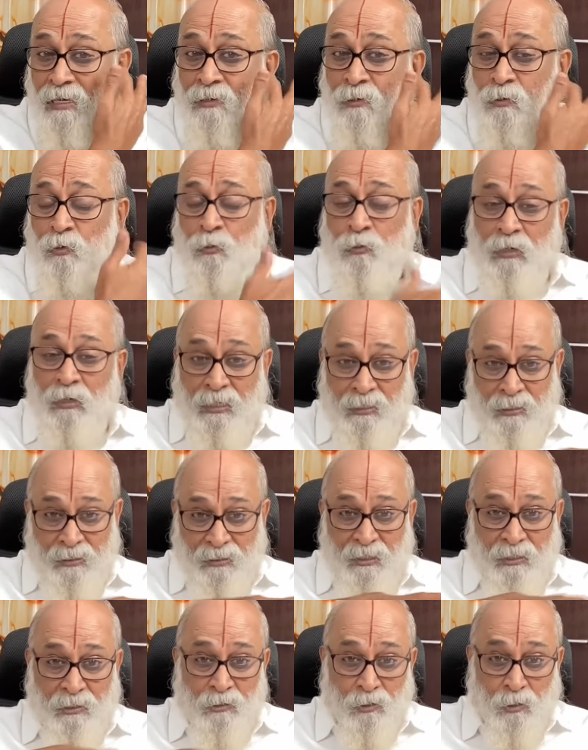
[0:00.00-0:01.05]
I know only
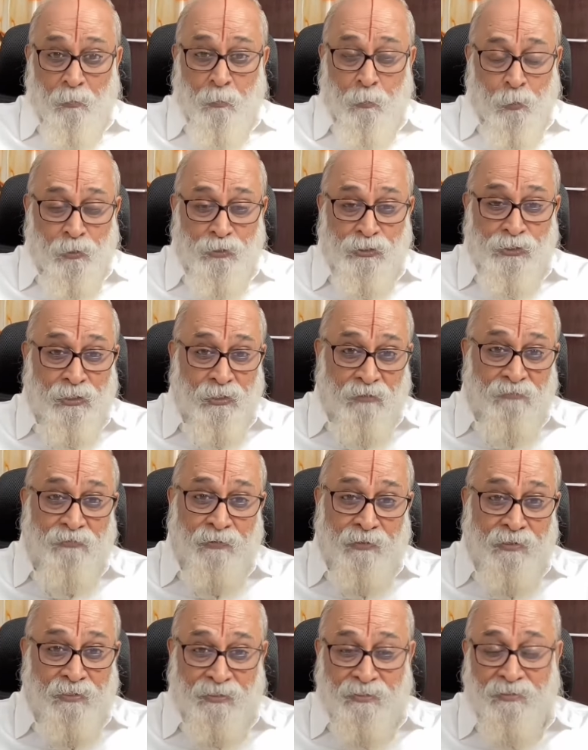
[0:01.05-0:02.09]
the top portion
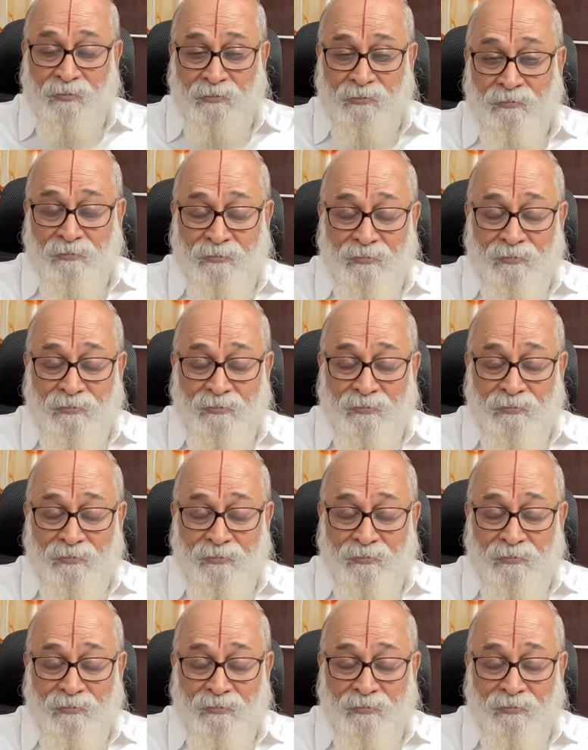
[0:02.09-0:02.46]
of it.